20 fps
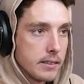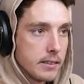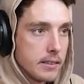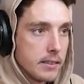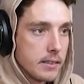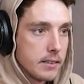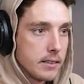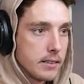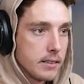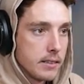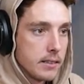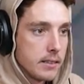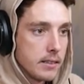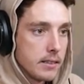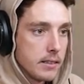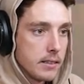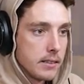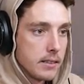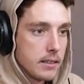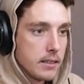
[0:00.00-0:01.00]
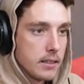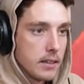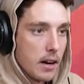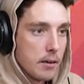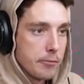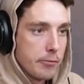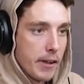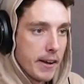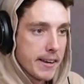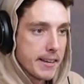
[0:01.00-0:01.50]
Uh, I'm flanking. I'm, I'm
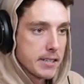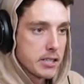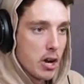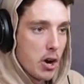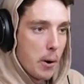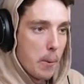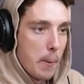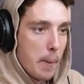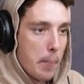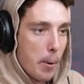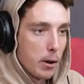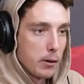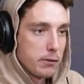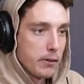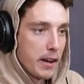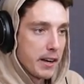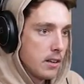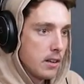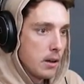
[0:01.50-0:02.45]
flanking. flanking. too. We're both flanking.